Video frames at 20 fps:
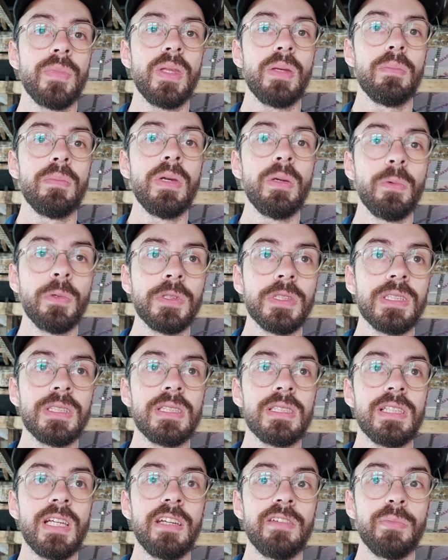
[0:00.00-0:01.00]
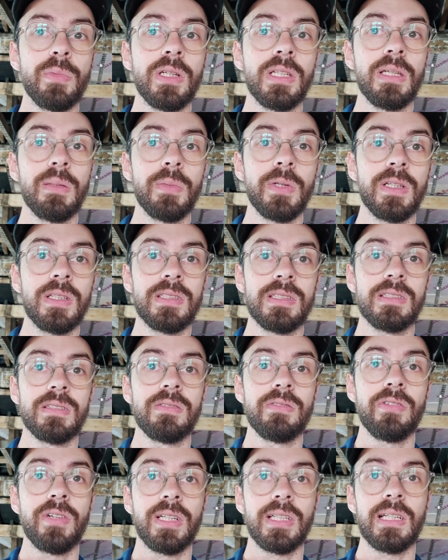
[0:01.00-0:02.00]
me wanting to save money, because
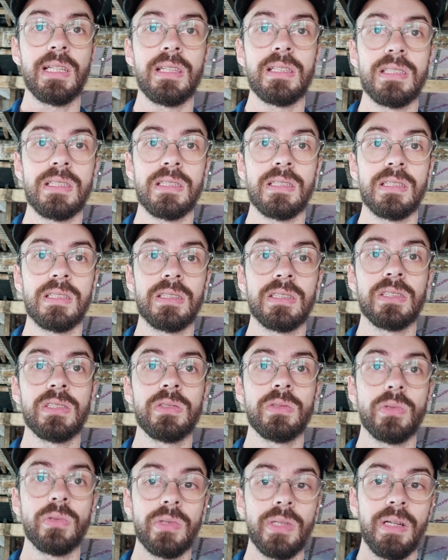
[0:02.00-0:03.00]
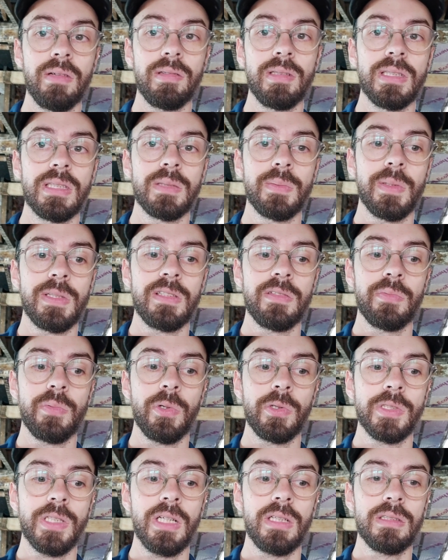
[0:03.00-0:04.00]
frankly this is an extraordinarily expensive
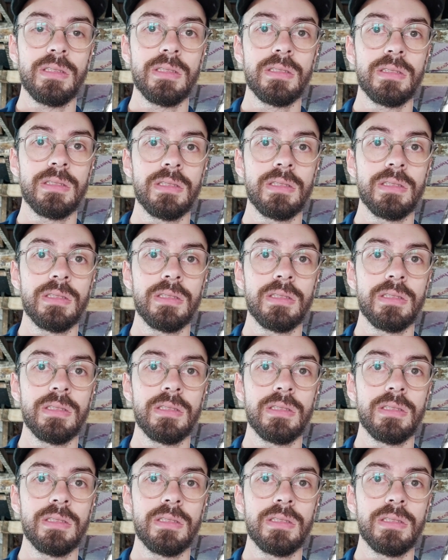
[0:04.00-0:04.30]
project